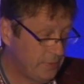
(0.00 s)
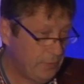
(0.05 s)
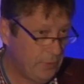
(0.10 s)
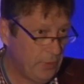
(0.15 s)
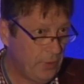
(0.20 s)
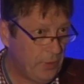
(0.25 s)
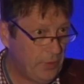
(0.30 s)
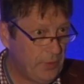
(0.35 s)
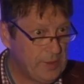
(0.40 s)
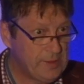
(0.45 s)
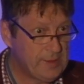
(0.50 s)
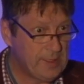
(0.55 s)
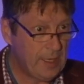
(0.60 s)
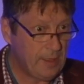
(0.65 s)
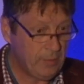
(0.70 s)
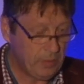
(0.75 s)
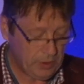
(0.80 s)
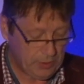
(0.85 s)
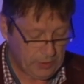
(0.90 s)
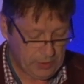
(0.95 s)
for the
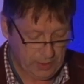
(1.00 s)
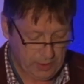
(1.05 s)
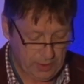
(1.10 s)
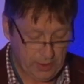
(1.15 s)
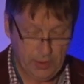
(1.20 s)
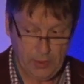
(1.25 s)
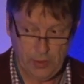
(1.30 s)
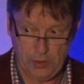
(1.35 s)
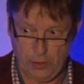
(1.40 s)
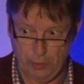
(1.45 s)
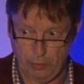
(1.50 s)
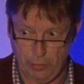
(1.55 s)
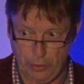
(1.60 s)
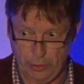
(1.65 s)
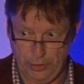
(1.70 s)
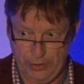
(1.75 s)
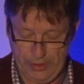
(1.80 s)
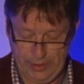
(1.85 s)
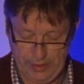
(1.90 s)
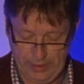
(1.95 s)
disabled
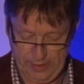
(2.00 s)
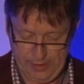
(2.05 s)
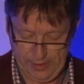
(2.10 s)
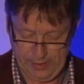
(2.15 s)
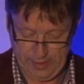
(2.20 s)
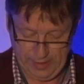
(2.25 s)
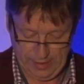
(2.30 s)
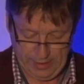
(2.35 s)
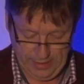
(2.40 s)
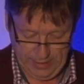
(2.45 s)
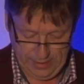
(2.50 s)
supporters.